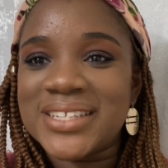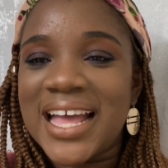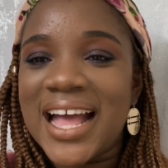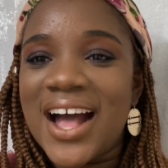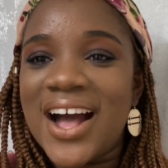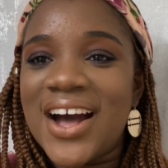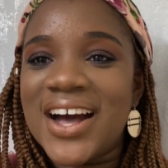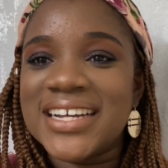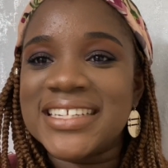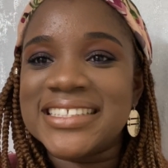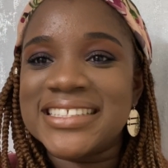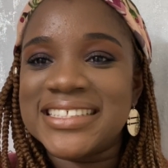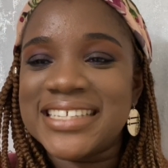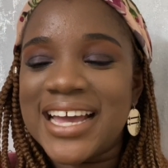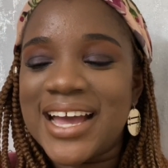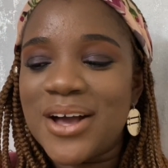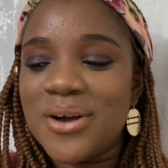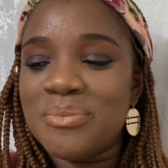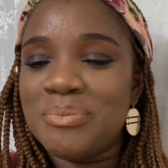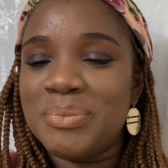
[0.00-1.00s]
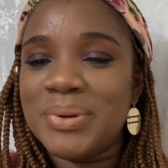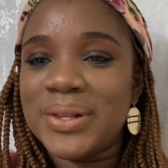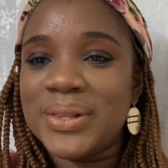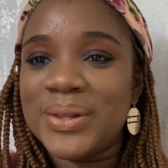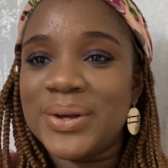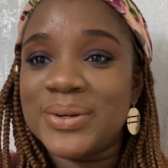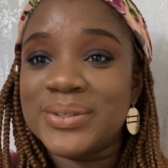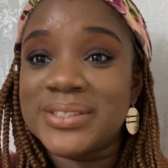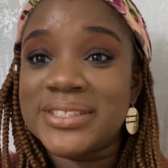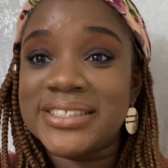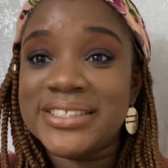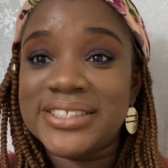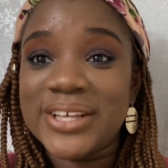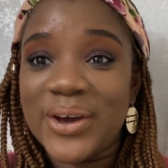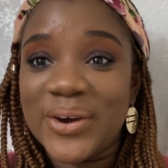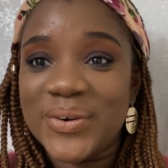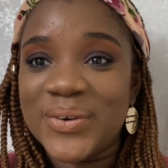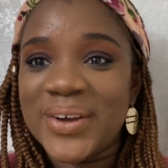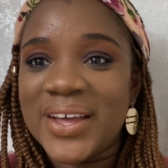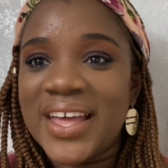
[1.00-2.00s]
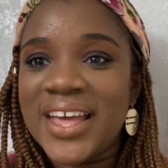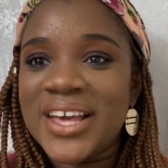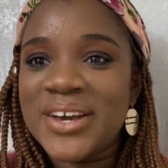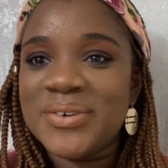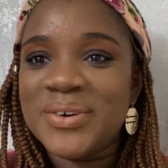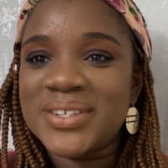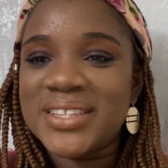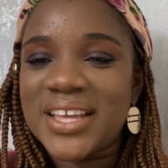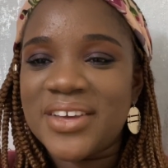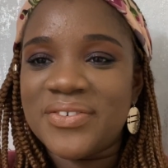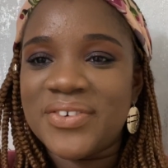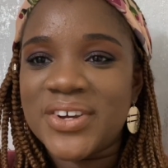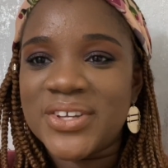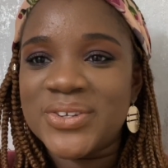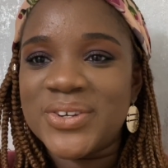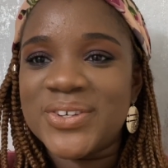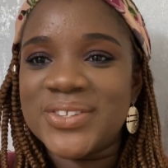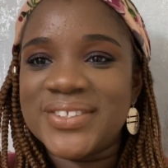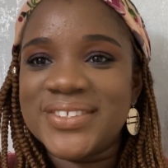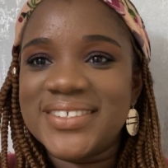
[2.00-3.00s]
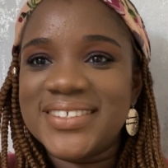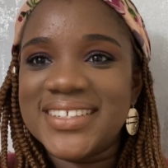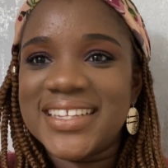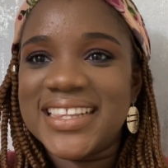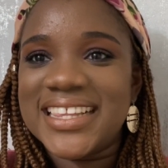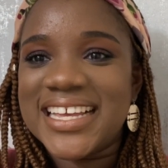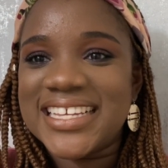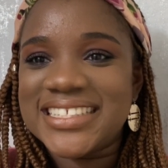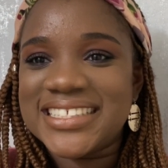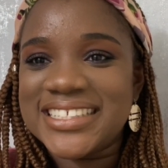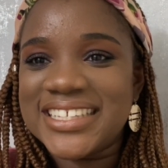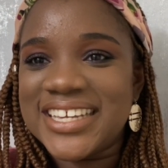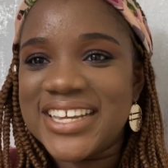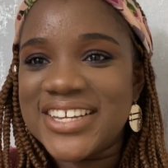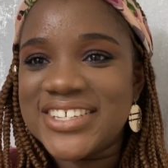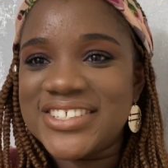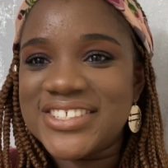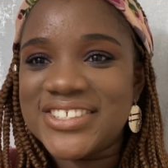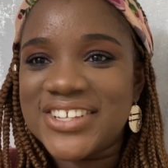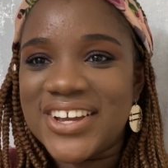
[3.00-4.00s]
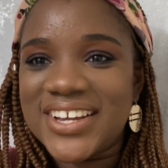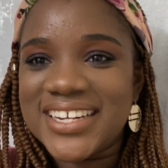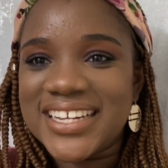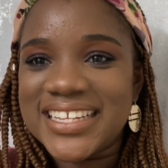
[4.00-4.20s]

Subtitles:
are down below. So without further ado, let's get started,